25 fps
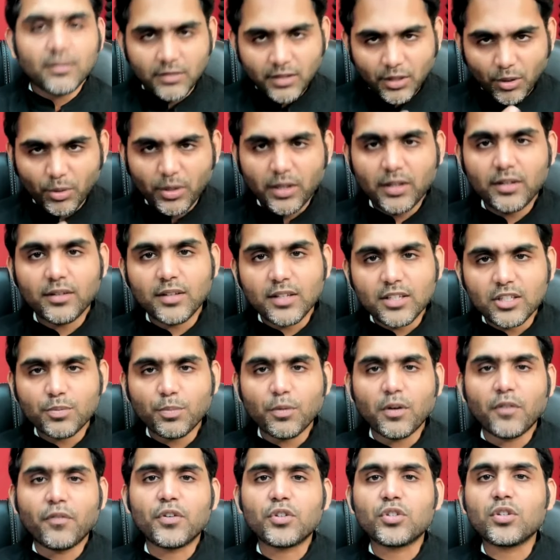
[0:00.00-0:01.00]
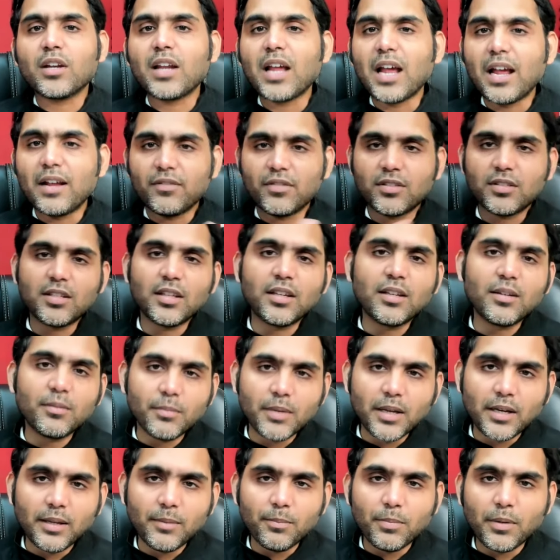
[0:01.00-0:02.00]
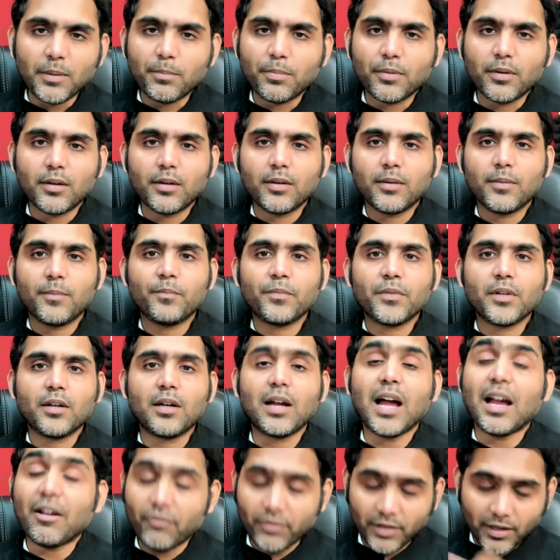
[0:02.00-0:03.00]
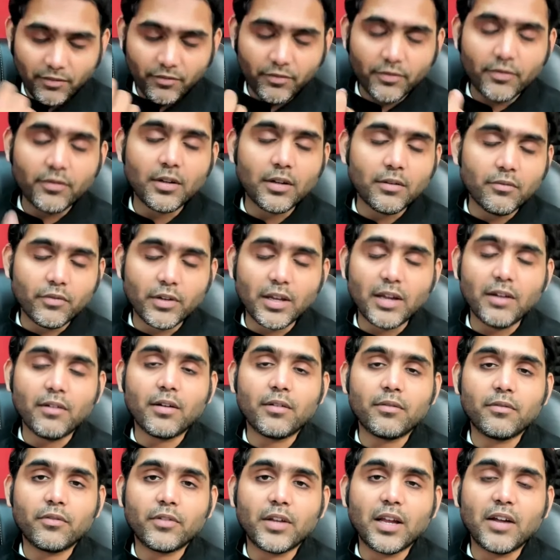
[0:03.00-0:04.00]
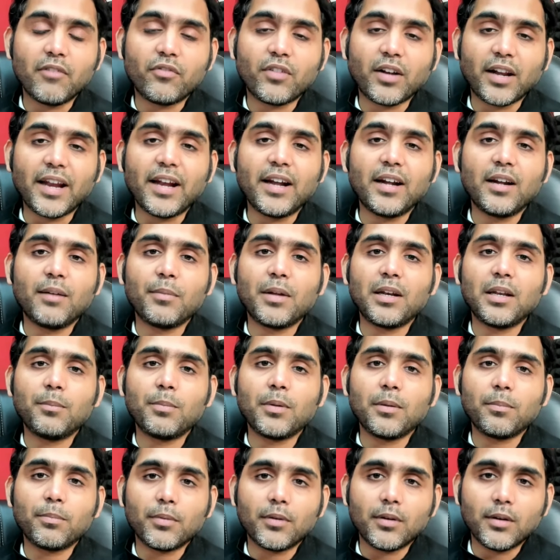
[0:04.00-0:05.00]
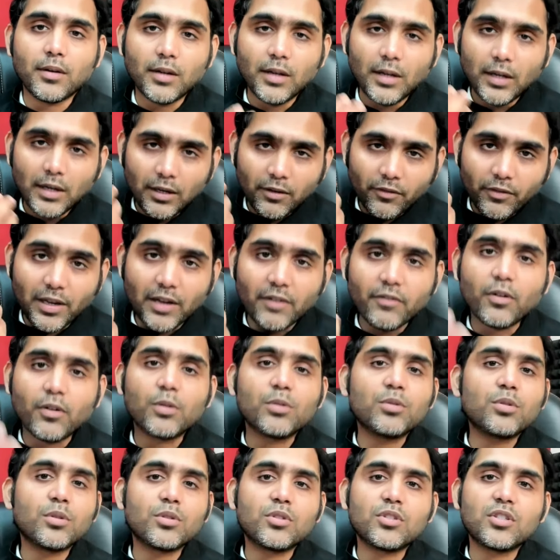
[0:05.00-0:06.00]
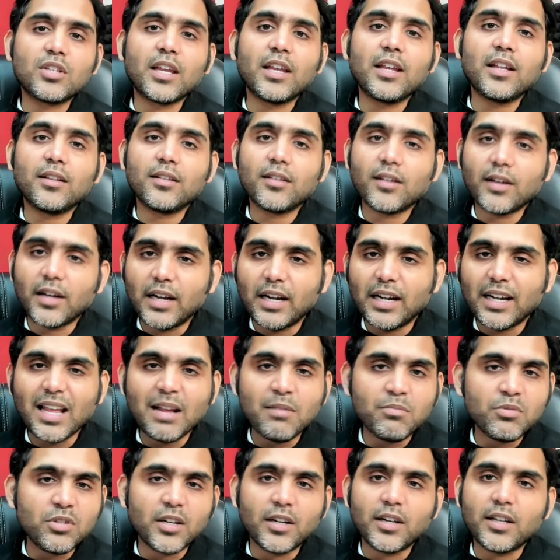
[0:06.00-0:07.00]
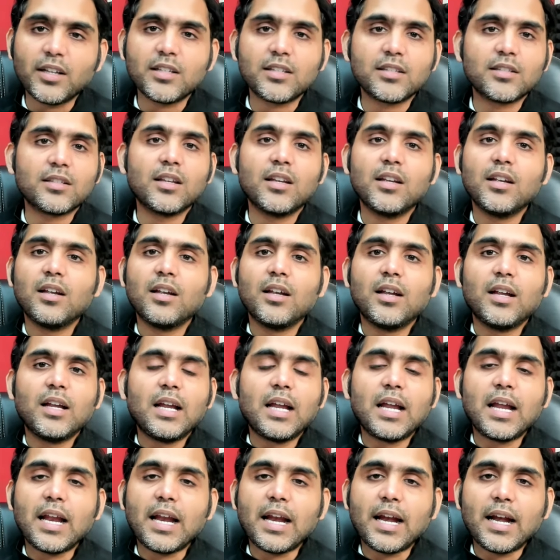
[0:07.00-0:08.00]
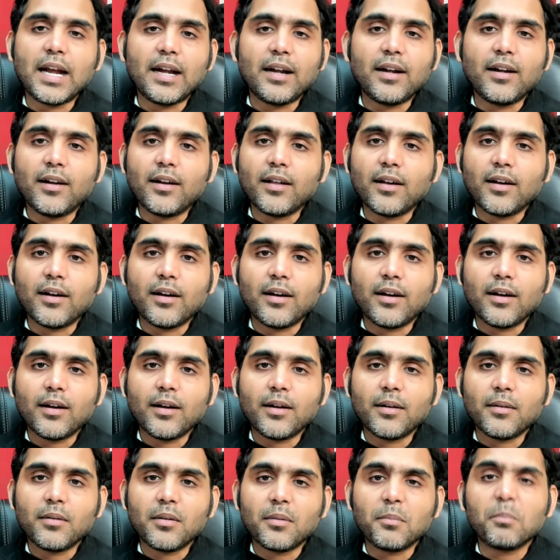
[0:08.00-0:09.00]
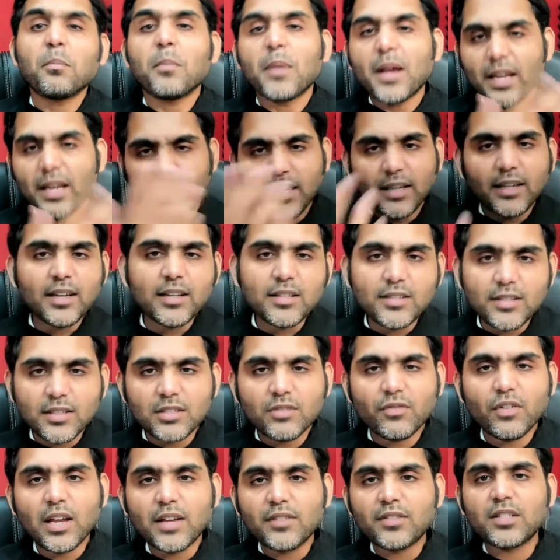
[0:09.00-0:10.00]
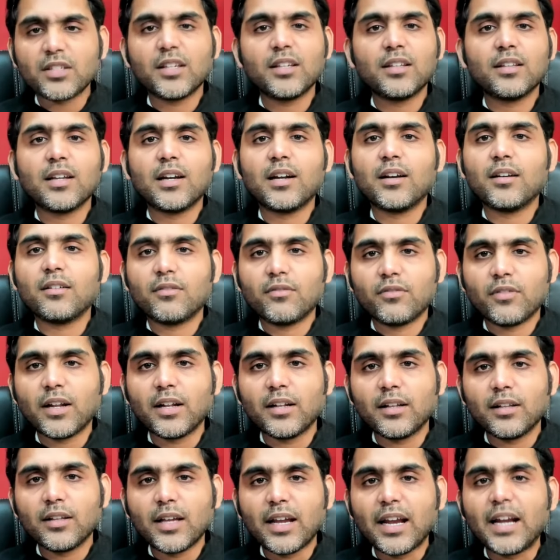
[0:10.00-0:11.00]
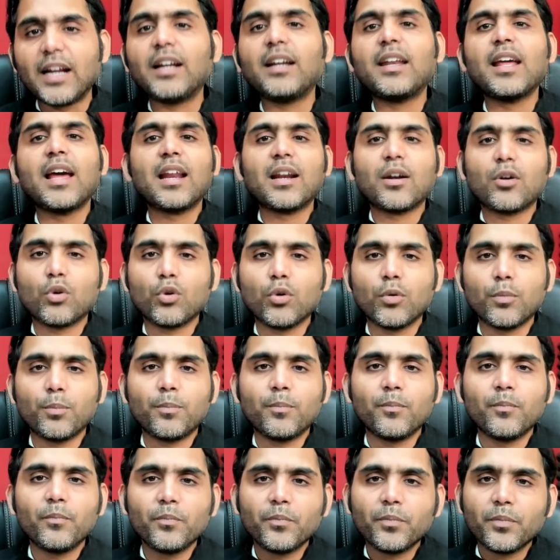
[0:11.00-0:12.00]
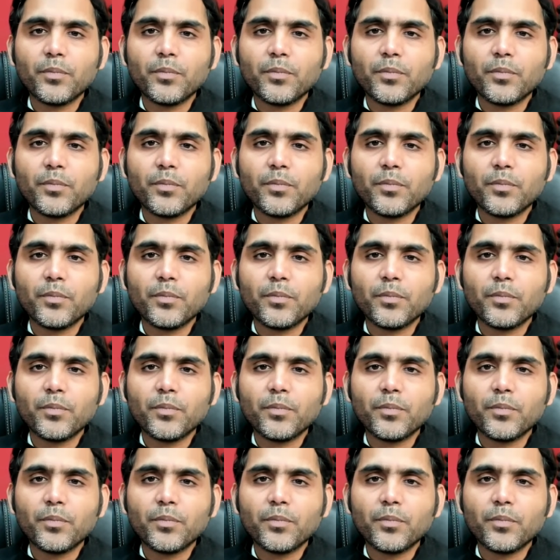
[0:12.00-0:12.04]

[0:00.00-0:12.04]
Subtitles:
during this profession, I have seen many people. We have trained many people. We have also seen the real time GDs, and many cases we have seen that when the entire group